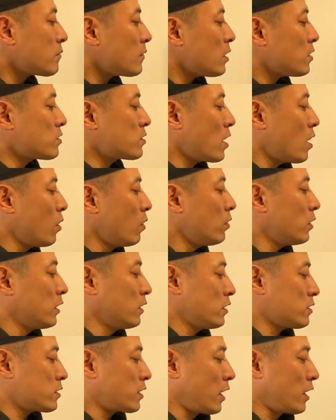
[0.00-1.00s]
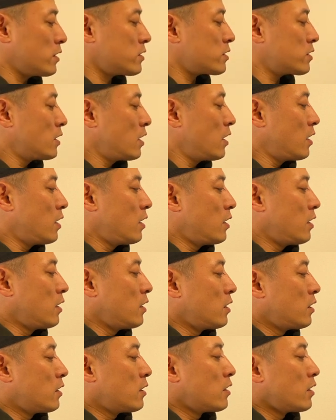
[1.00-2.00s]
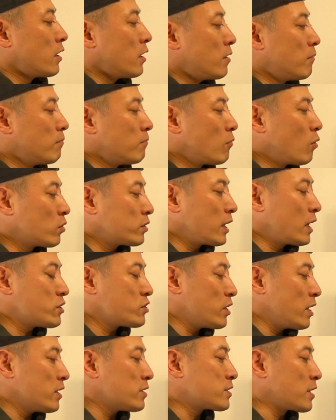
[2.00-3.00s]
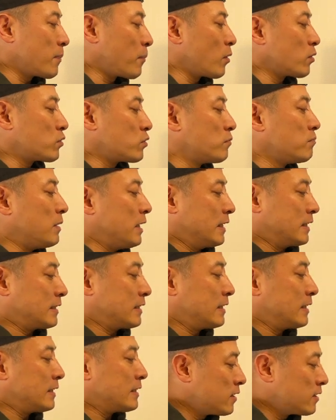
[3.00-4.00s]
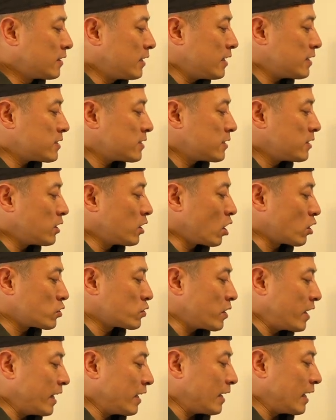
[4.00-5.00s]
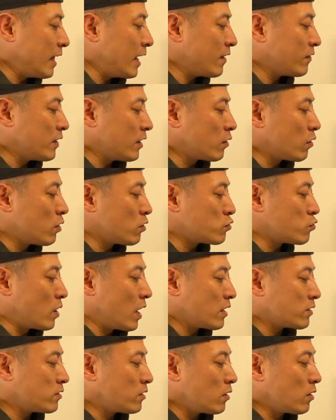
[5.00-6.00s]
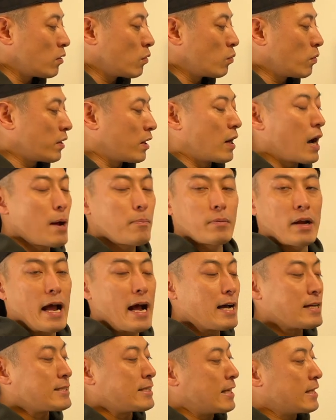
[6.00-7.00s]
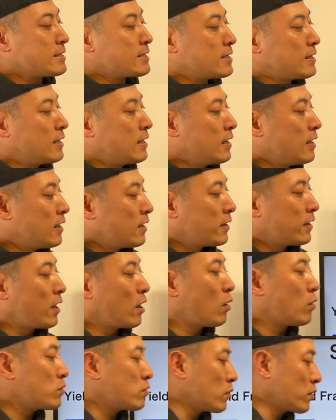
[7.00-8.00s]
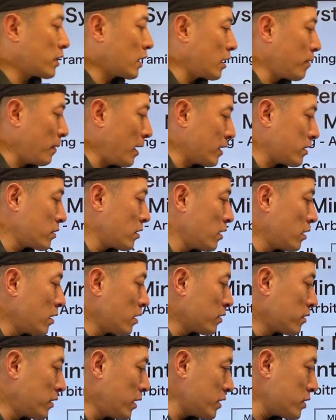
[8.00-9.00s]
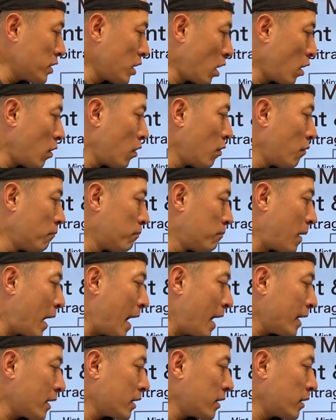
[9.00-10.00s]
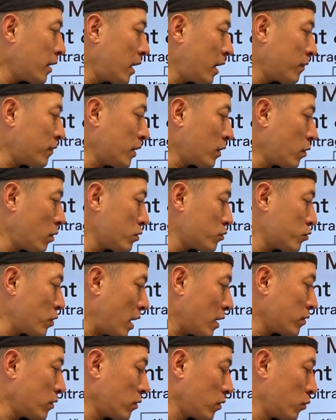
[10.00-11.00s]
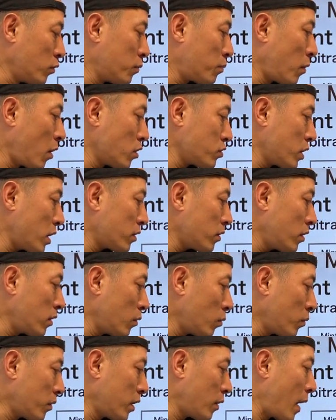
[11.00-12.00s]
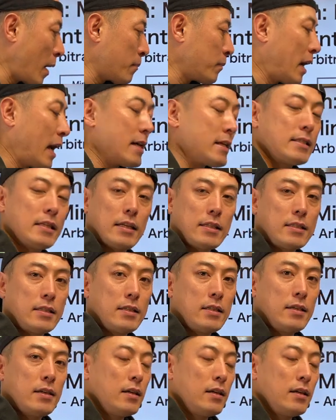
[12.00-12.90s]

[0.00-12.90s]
So in this case, multi-chain support to meet this, you know, selling NFT contract with wrapped assets, then also they're gonna meet this, you know, buy NFT contract on the root project with the wrapped assets.